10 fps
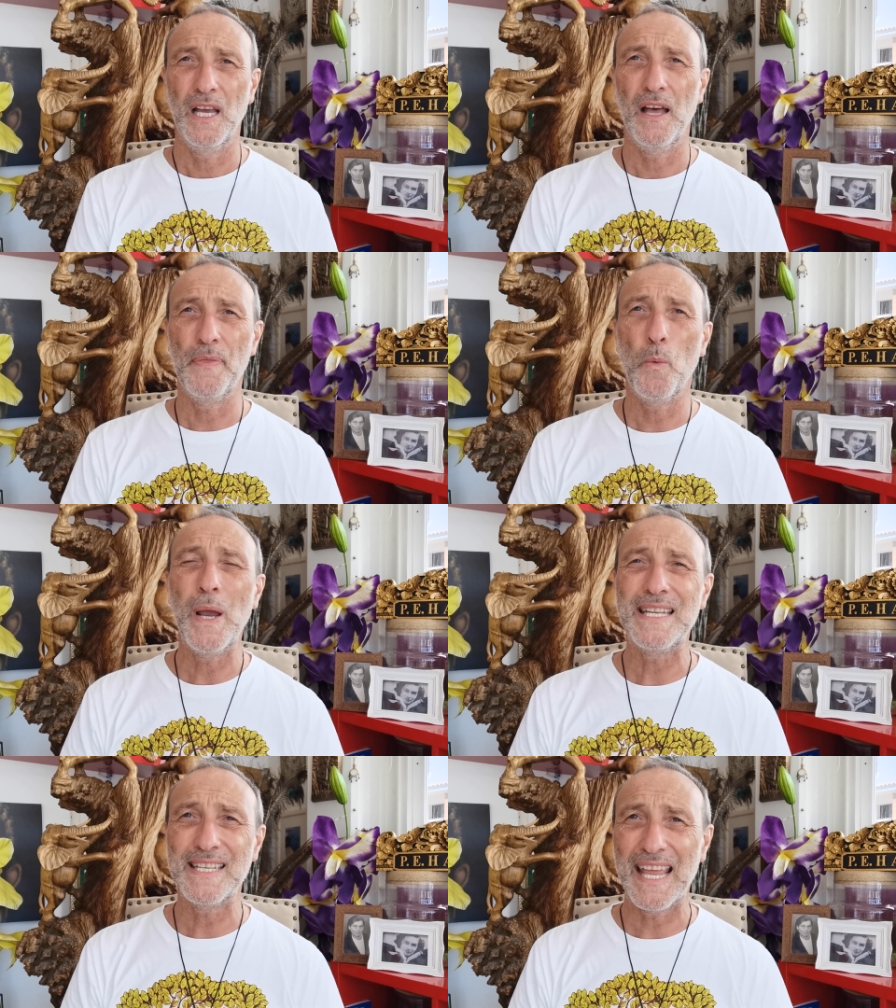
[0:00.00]
And the
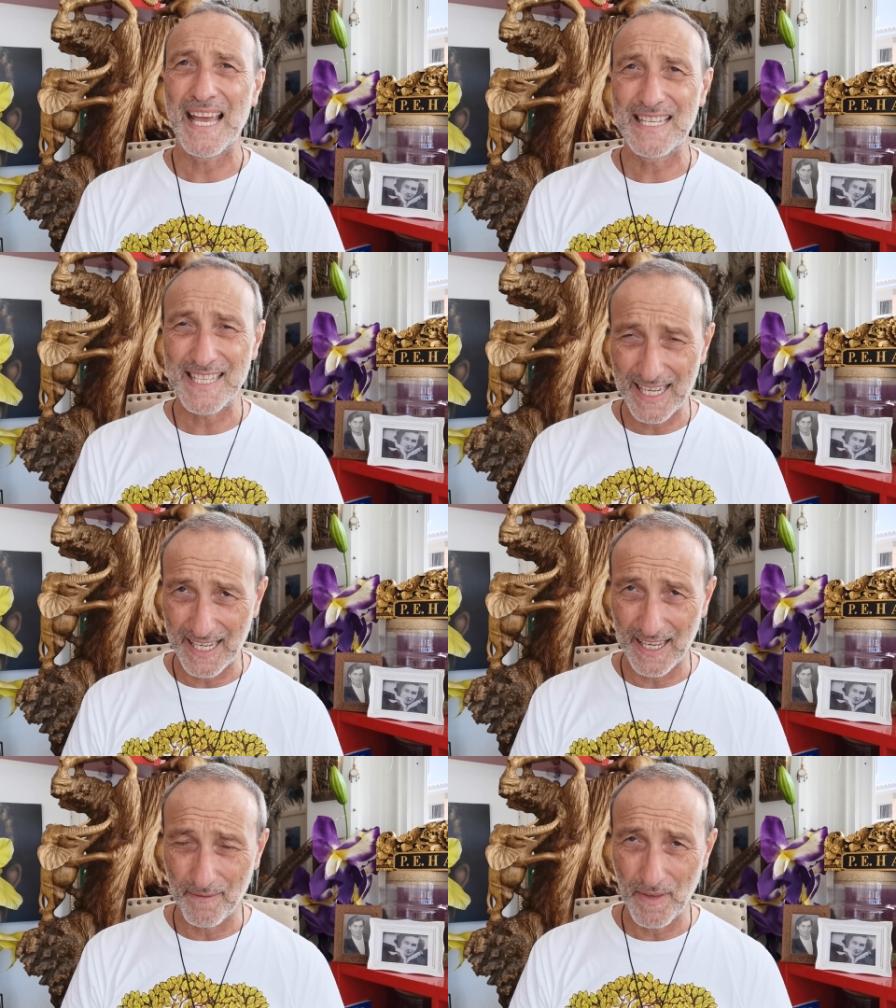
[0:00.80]
way to get a
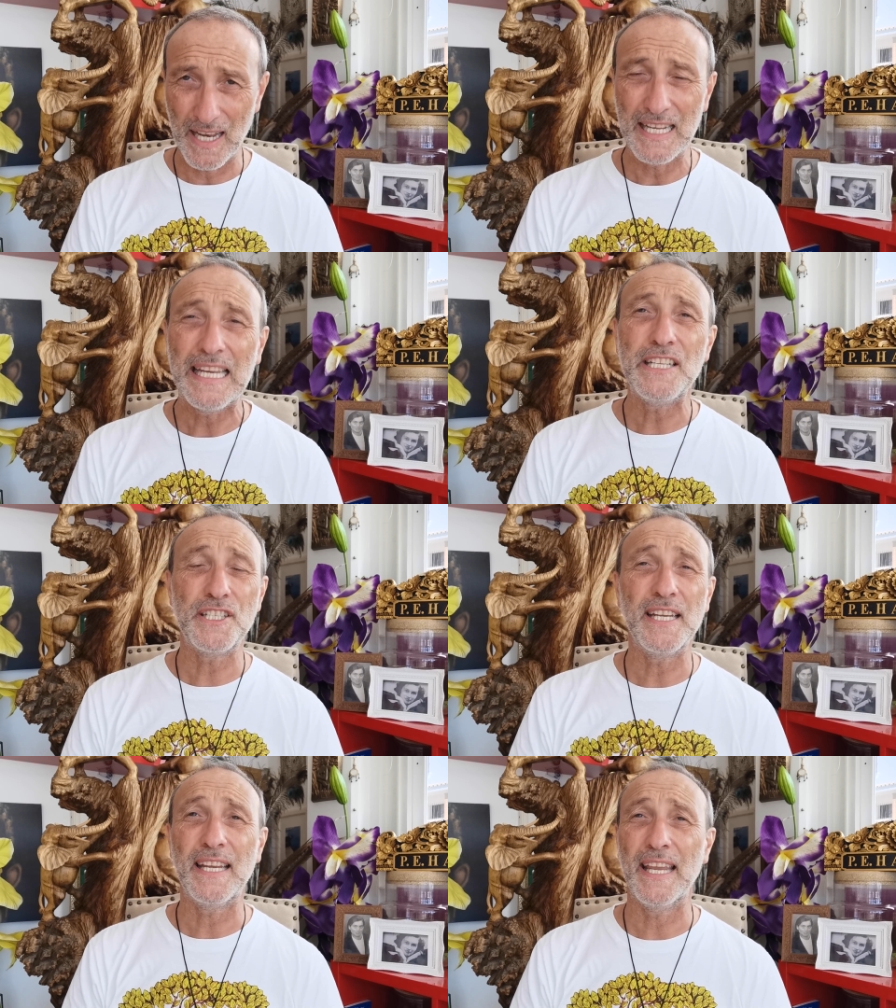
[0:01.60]
ticket, and
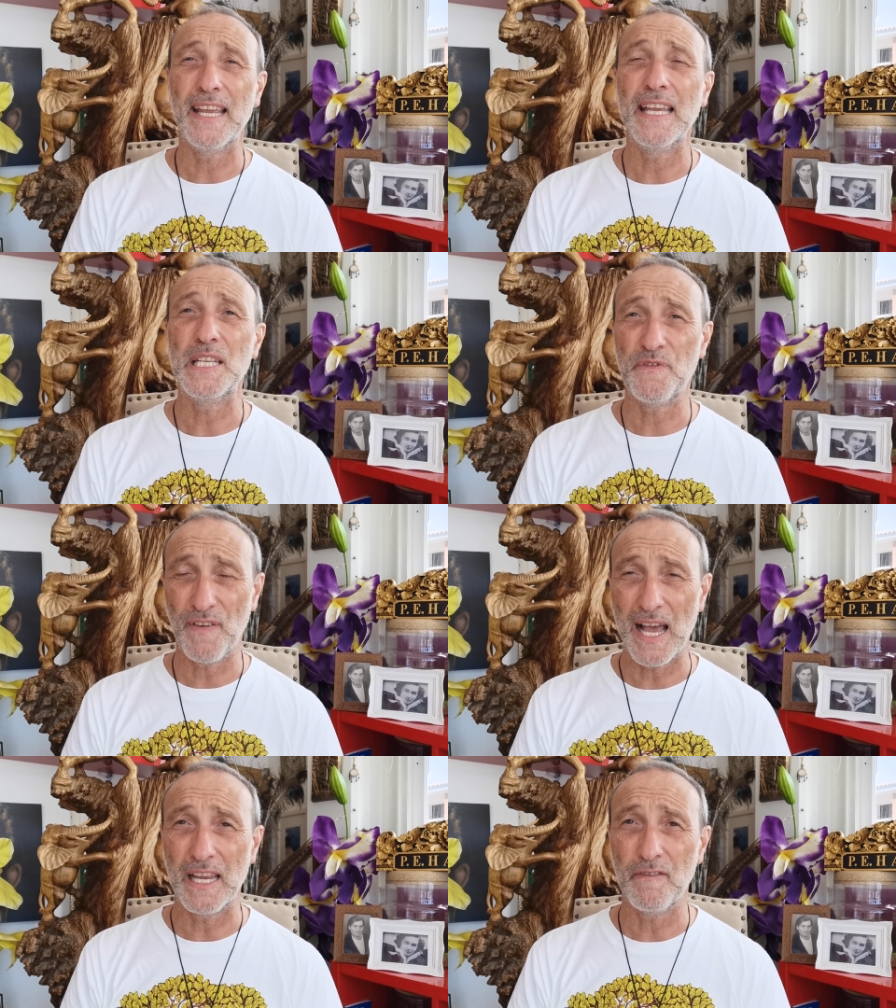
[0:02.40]
each ticket is
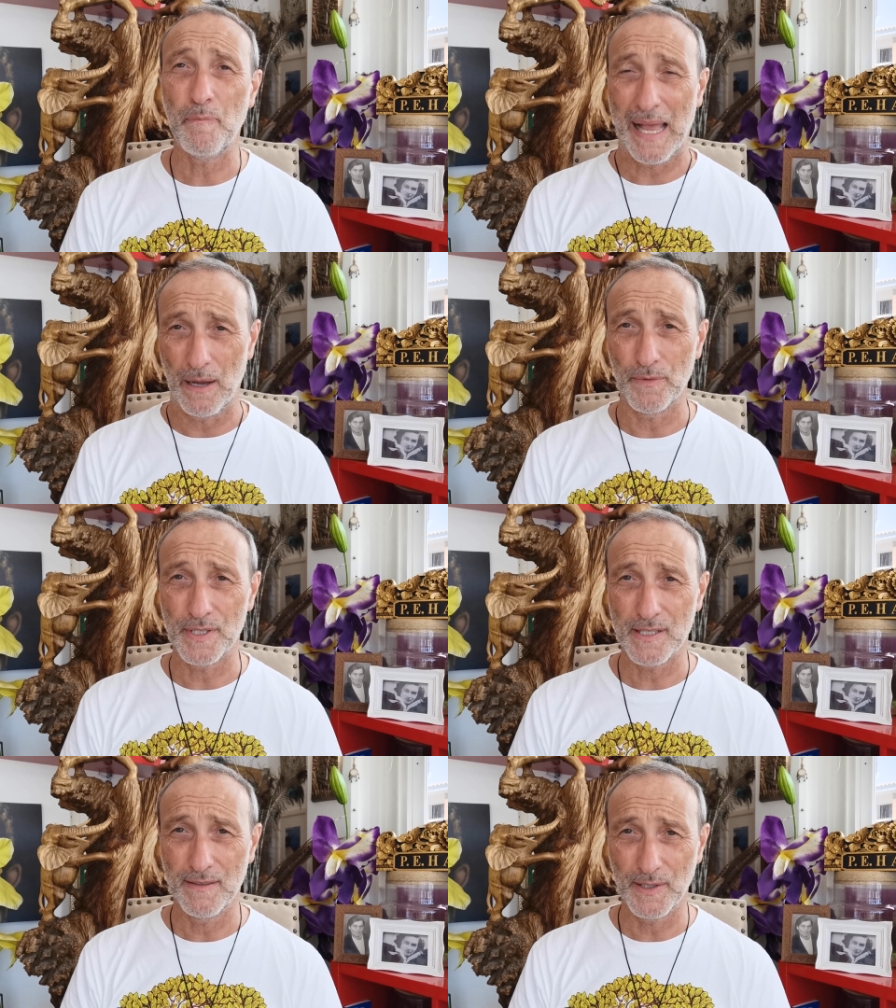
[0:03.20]
five
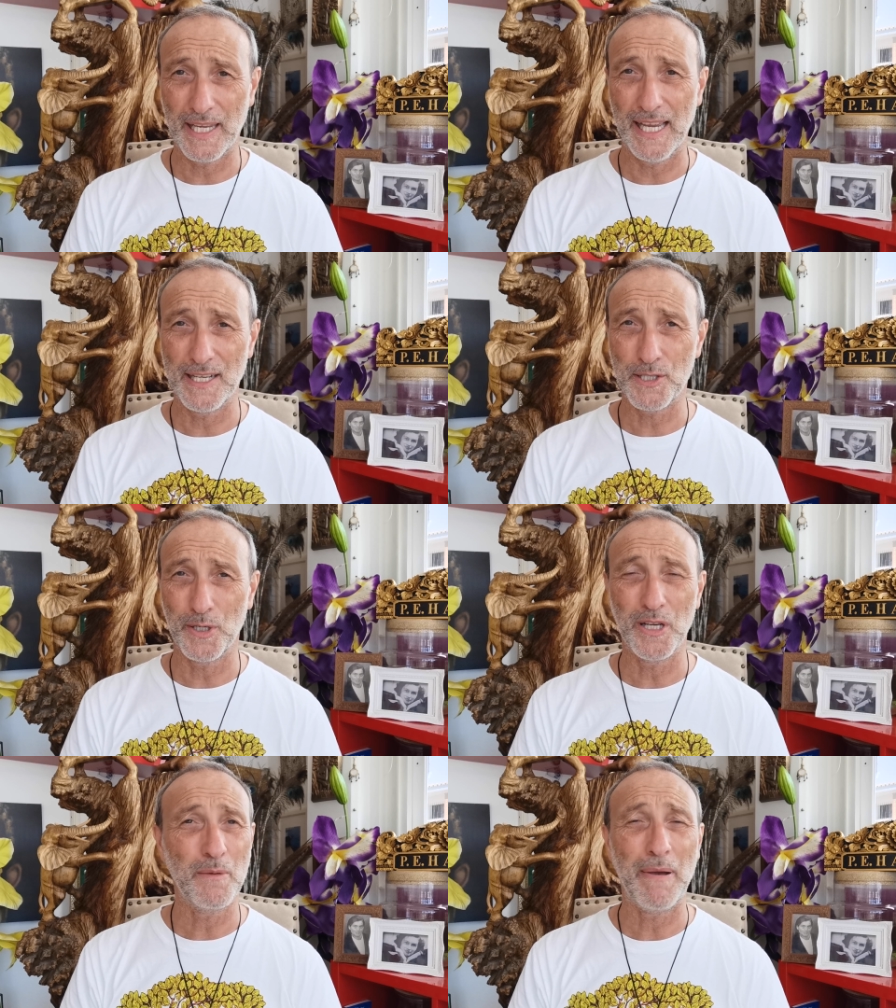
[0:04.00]
pounds. Okay, so
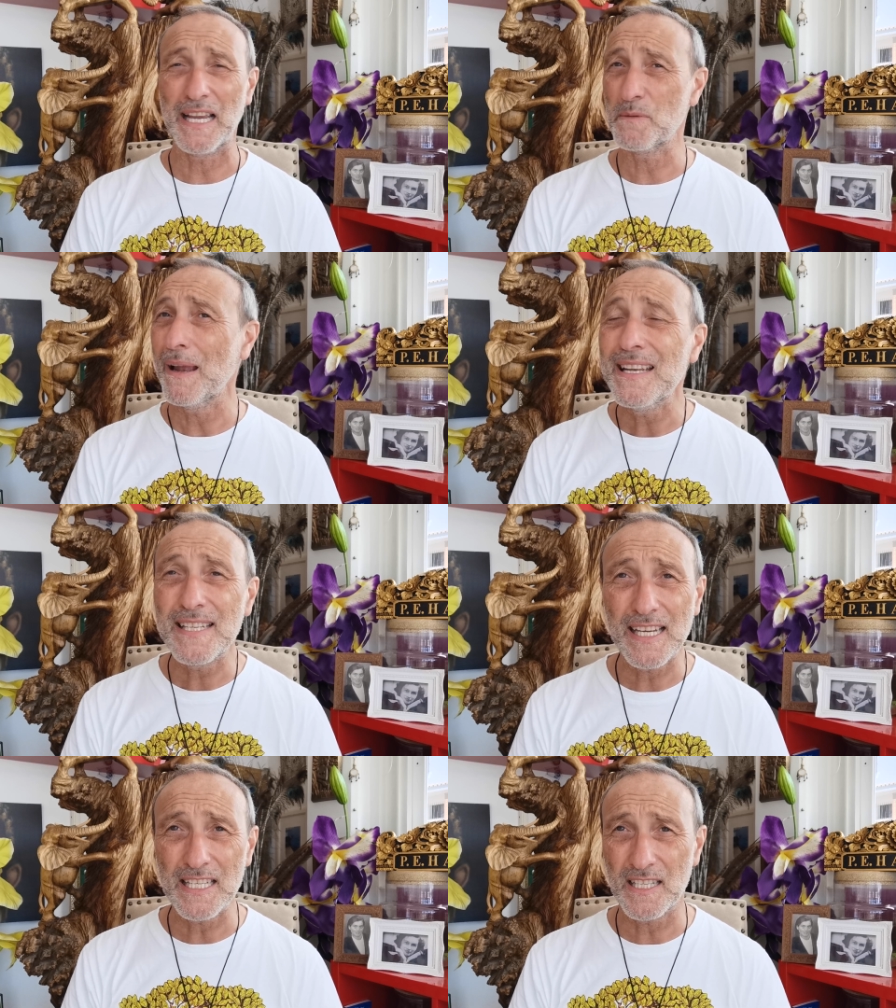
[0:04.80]
you can buy as many
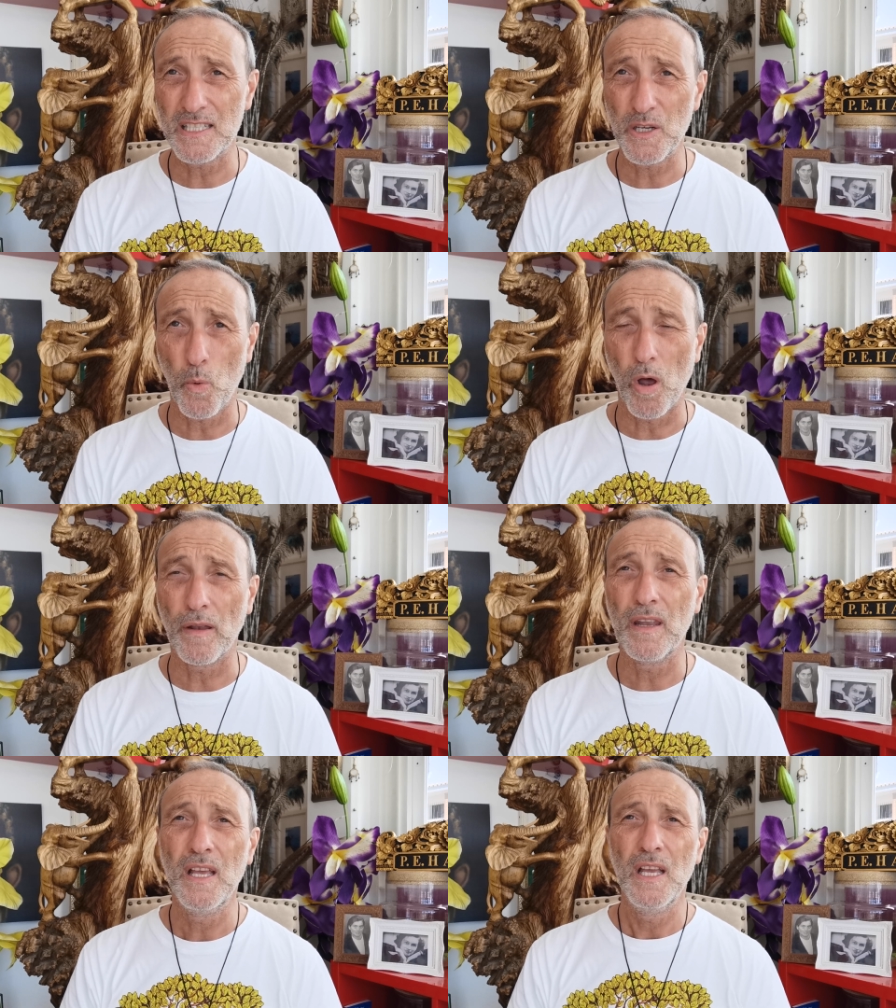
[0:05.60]
tickets as you want.